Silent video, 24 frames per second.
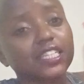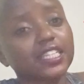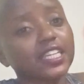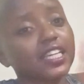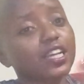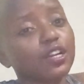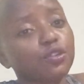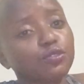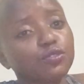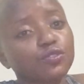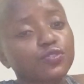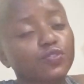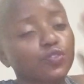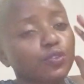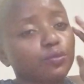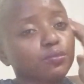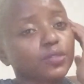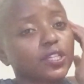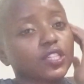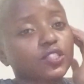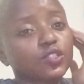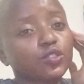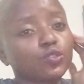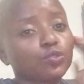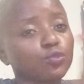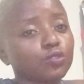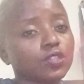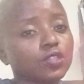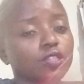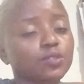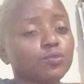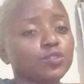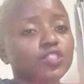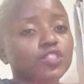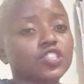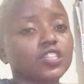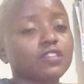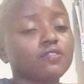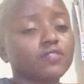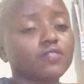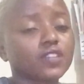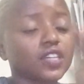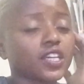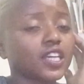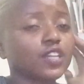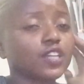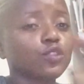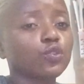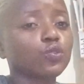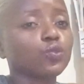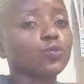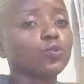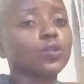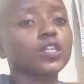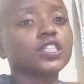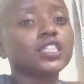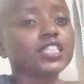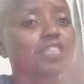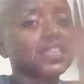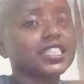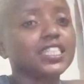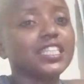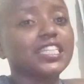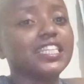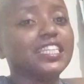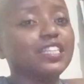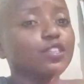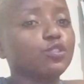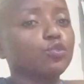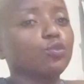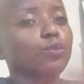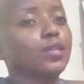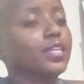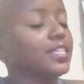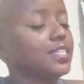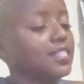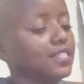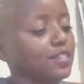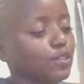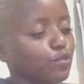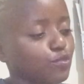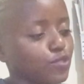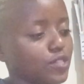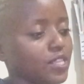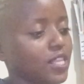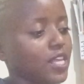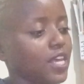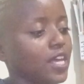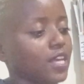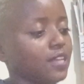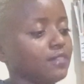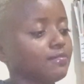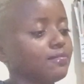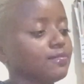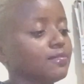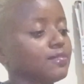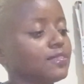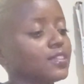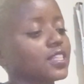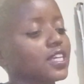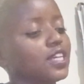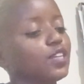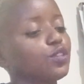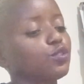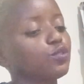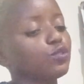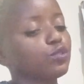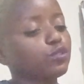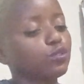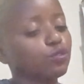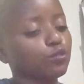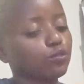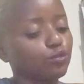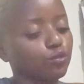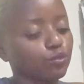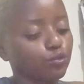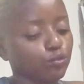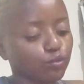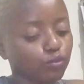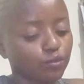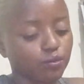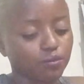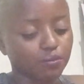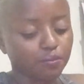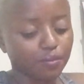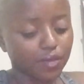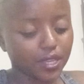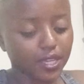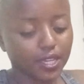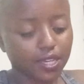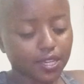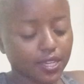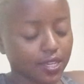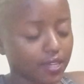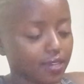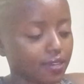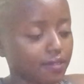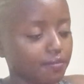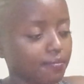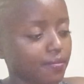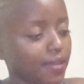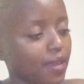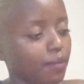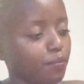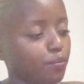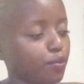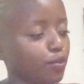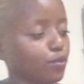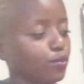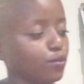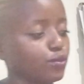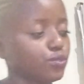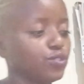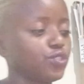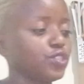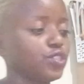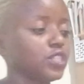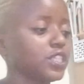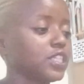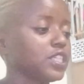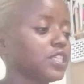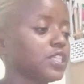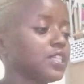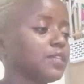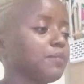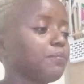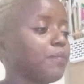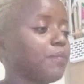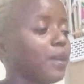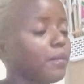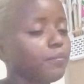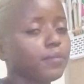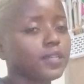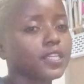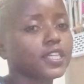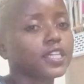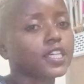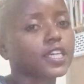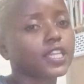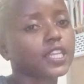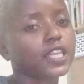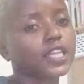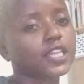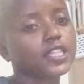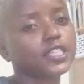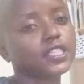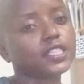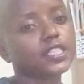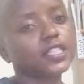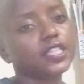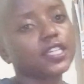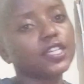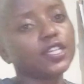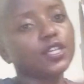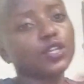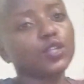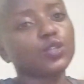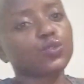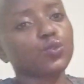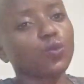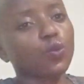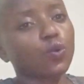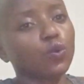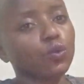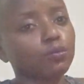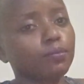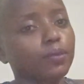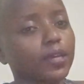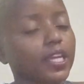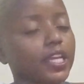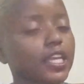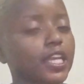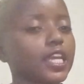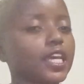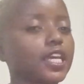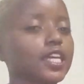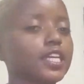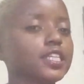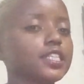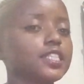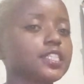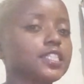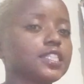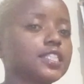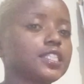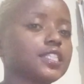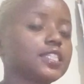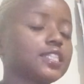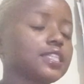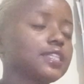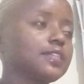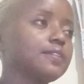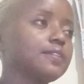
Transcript: a takeout from that story, whichever. I don't know. I just needed to let it out there. And also to make my apology public that to all my clients,